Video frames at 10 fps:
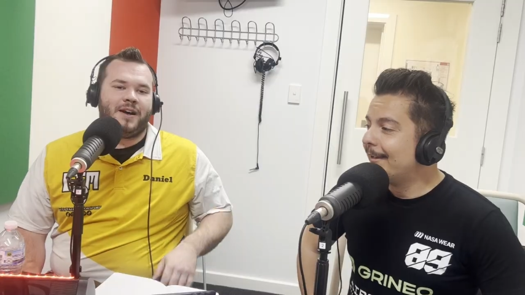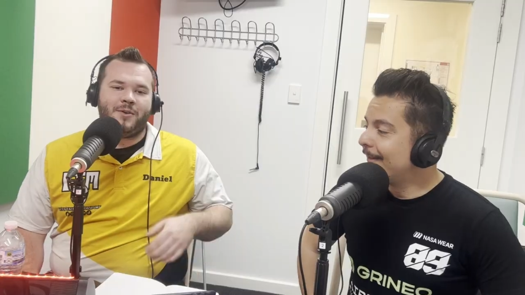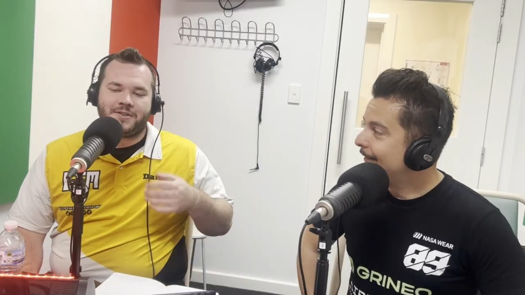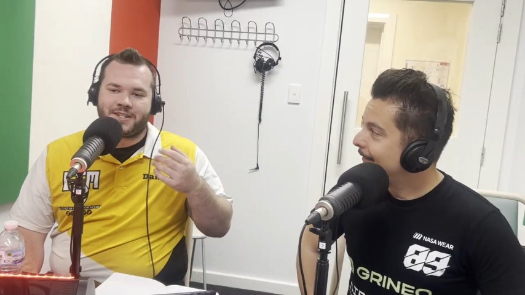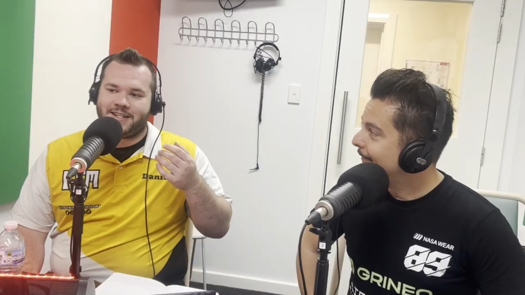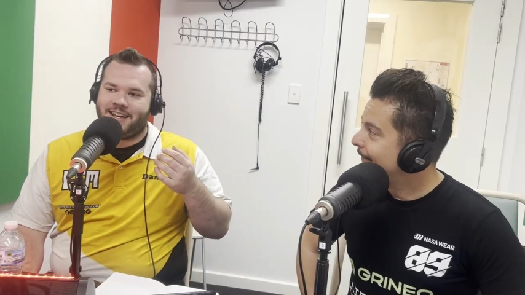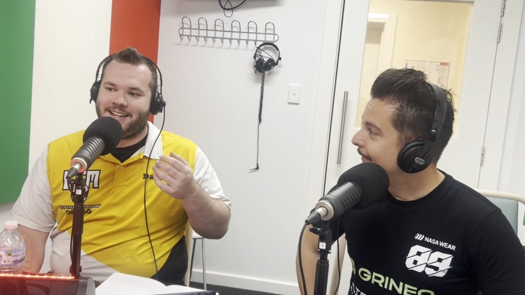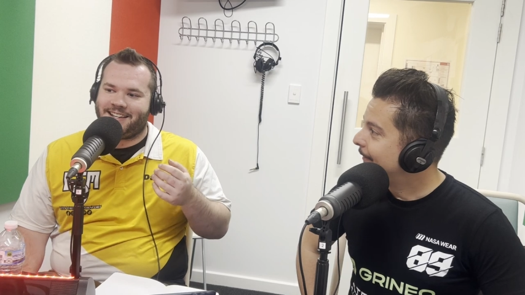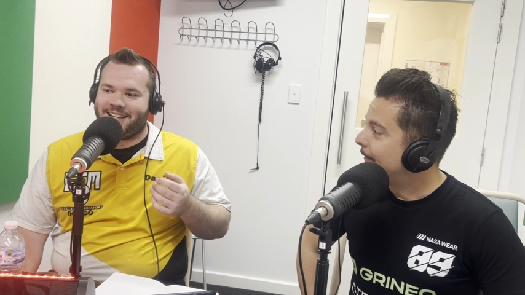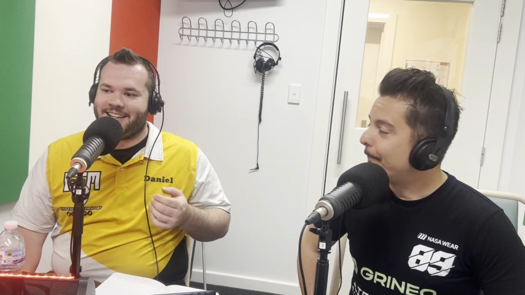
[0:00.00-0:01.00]
Speaker 1: to be
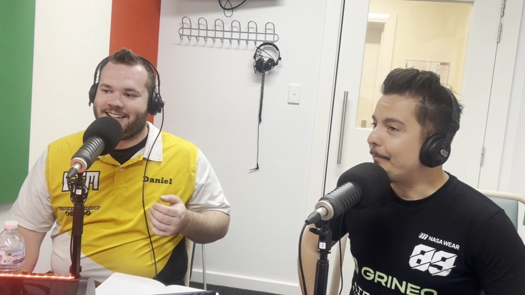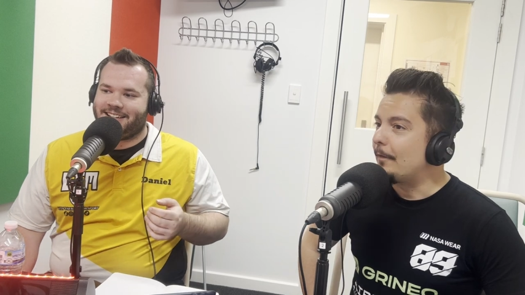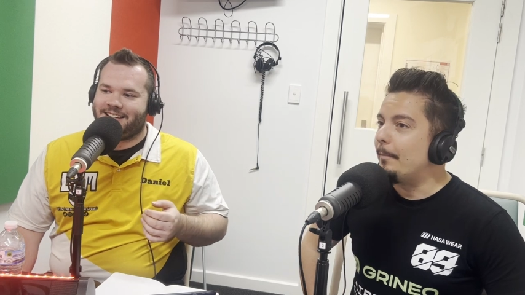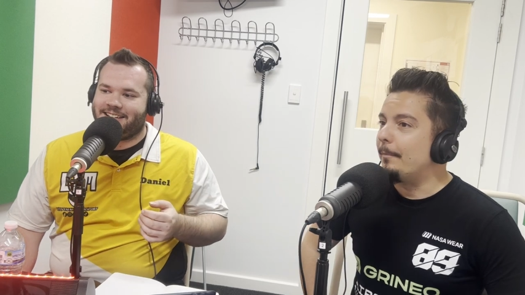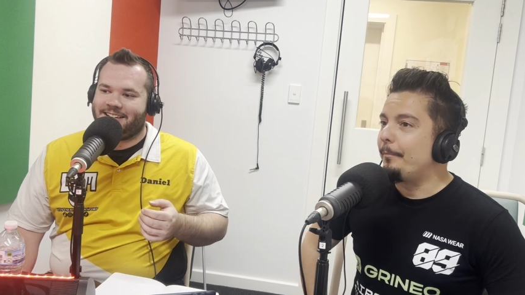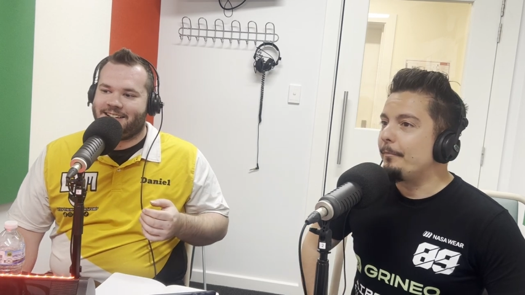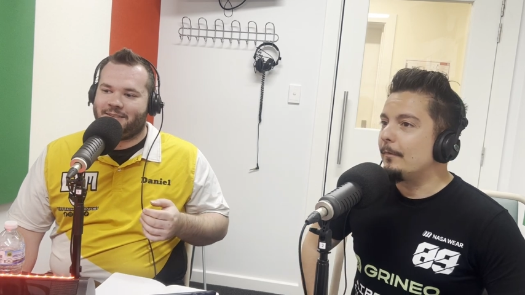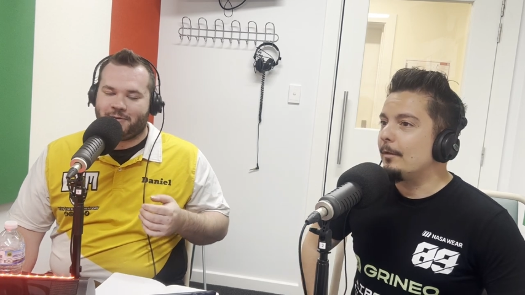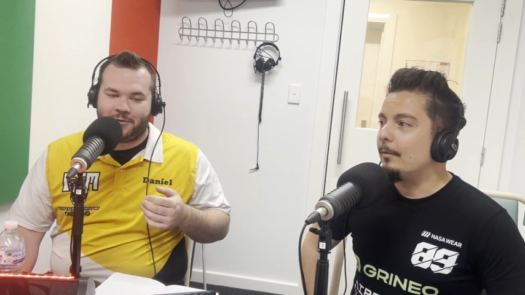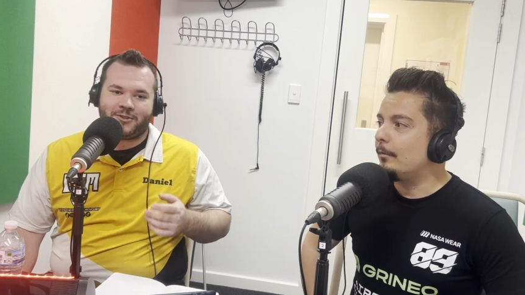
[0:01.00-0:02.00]
everywhere, but we'll try.
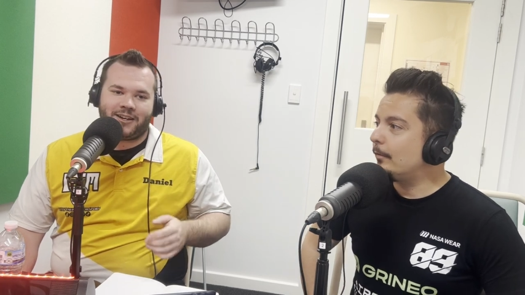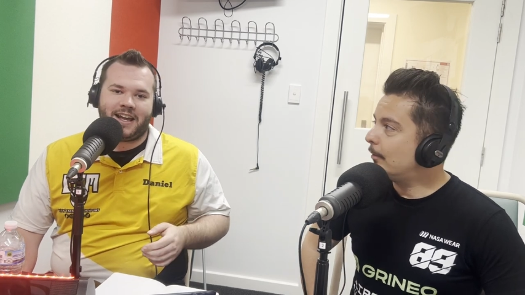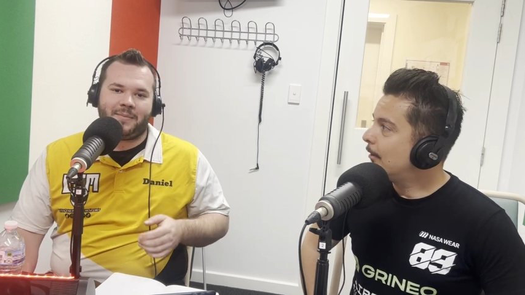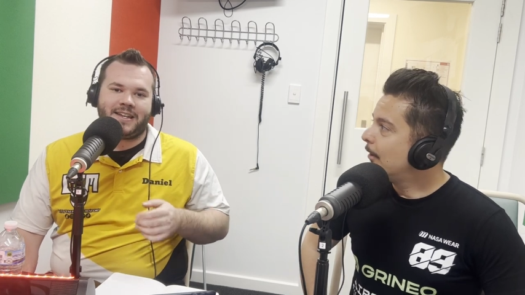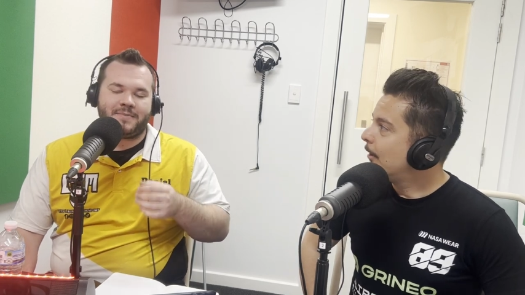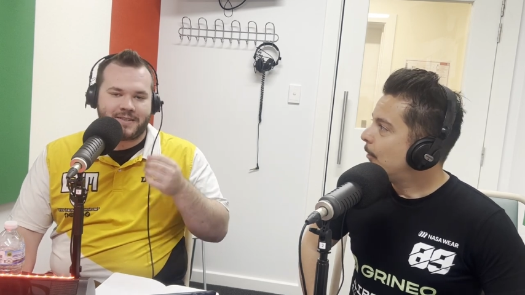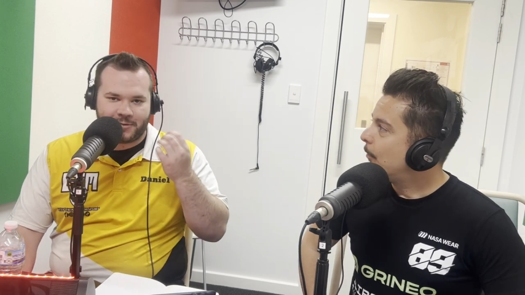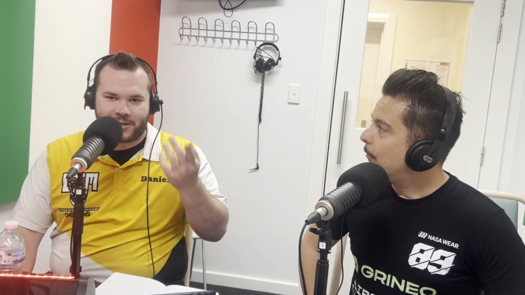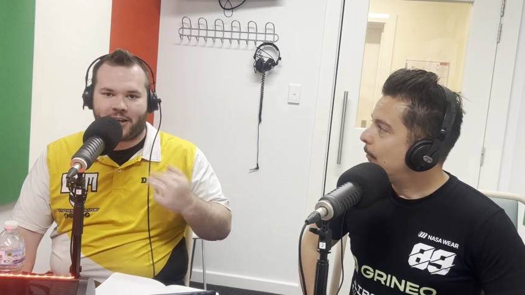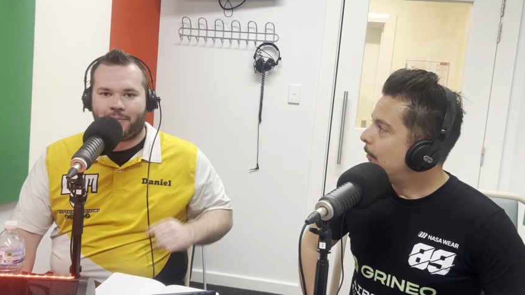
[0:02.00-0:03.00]
We'll try our best. But it's
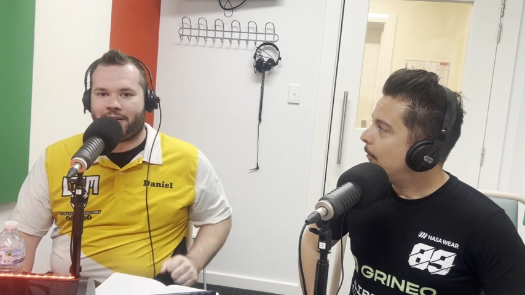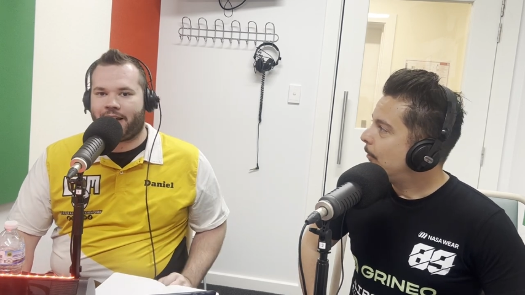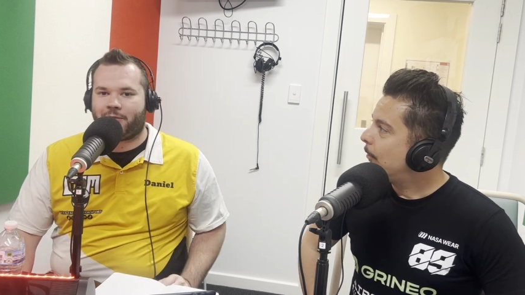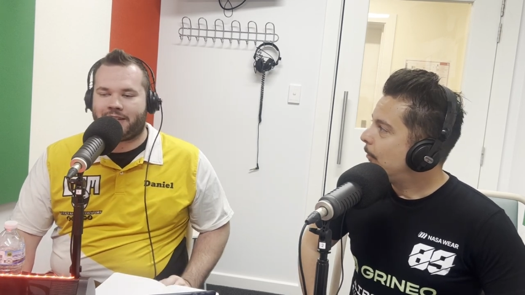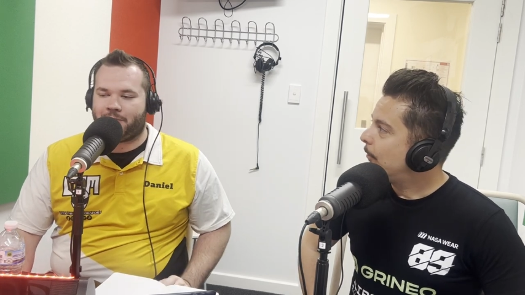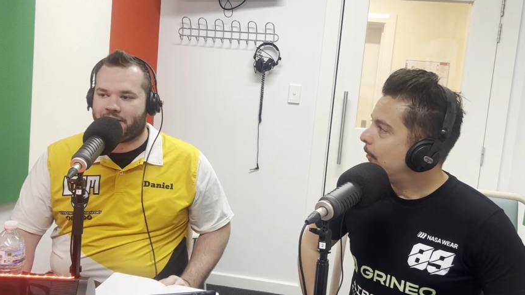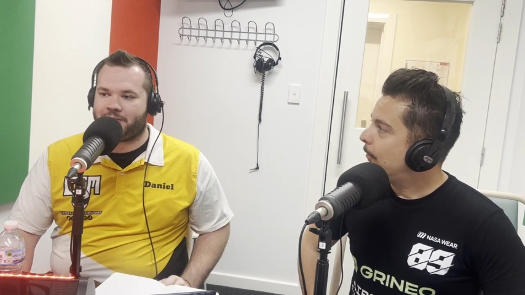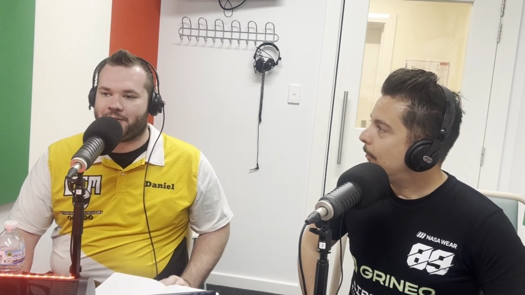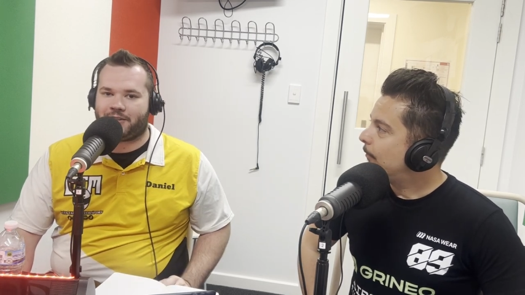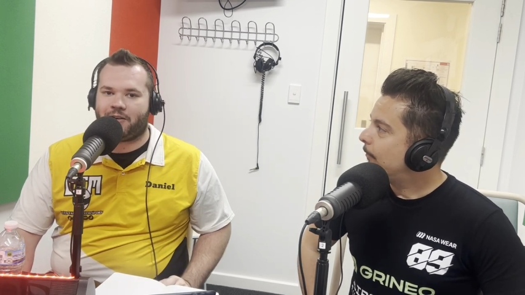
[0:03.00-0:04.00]
also going to be on
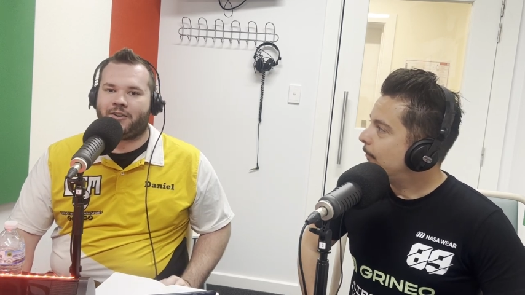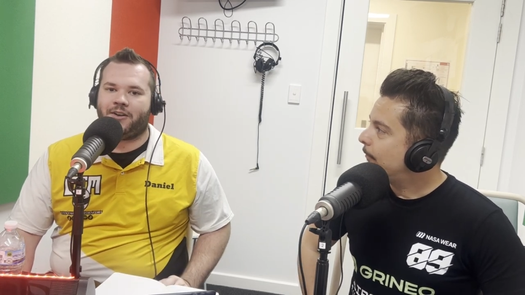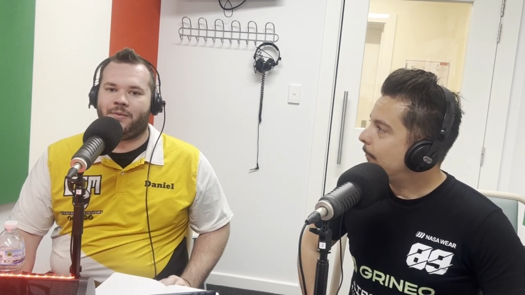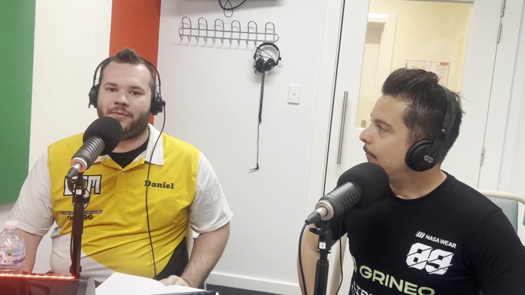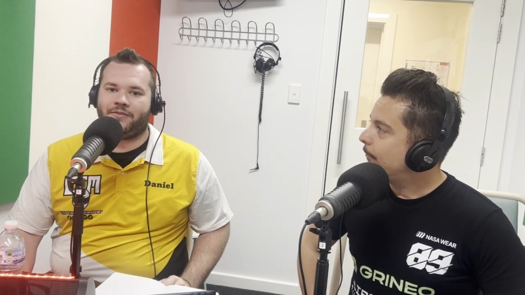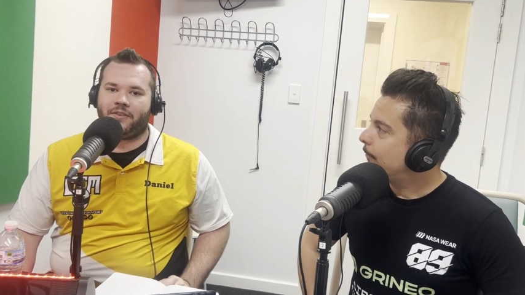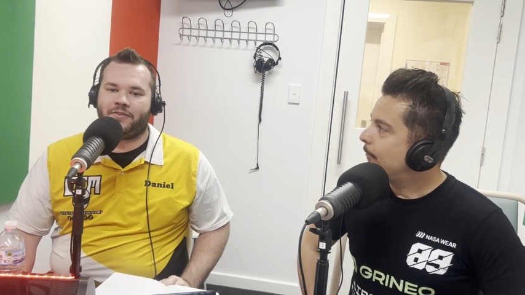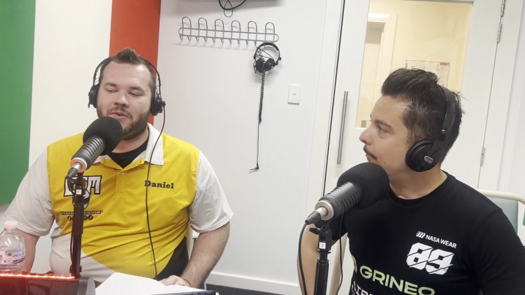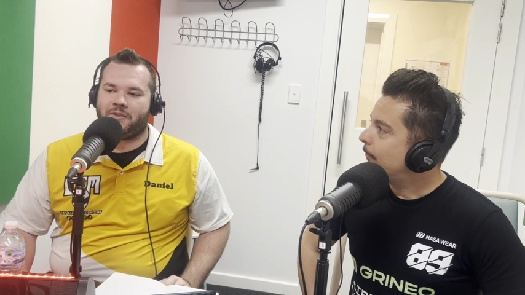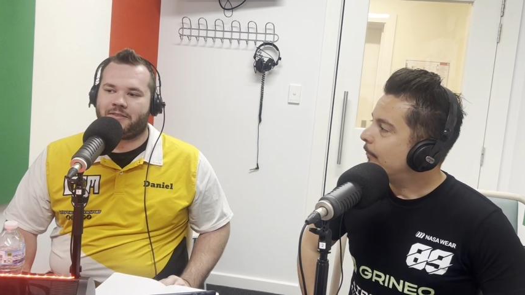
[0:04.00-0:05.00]
ltmotorsport.com, of
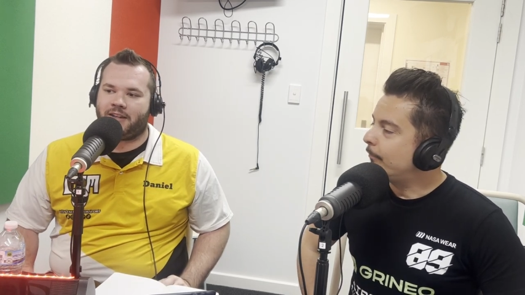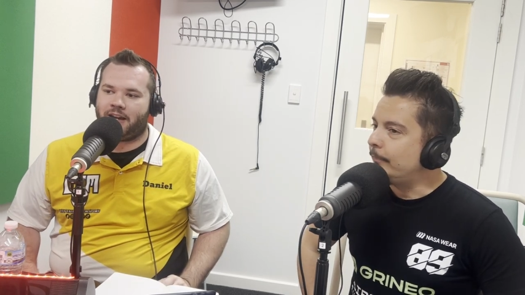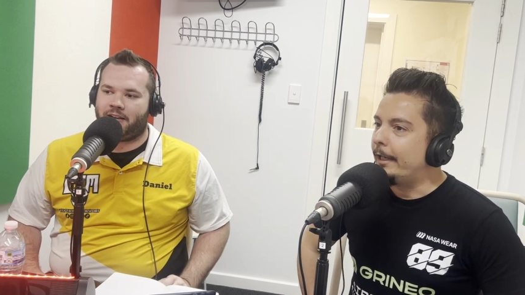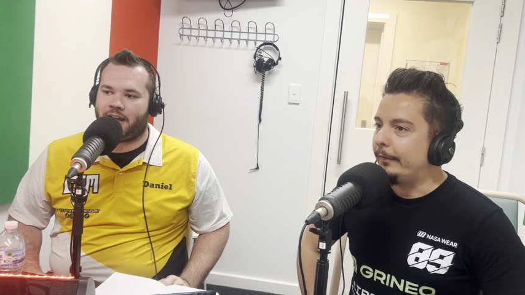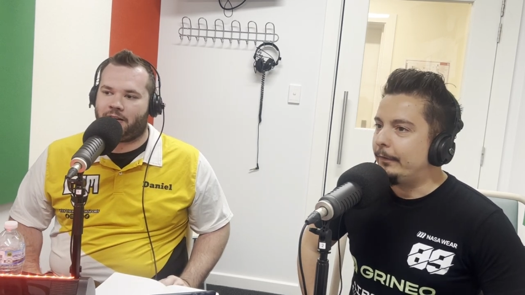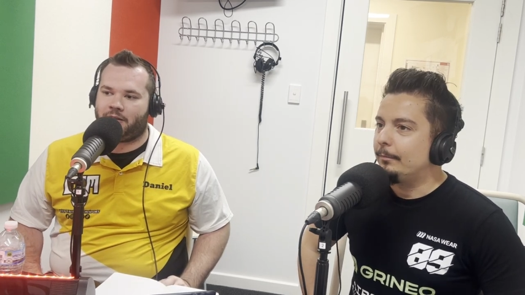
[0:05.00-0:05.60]
course, our, yes. our uh,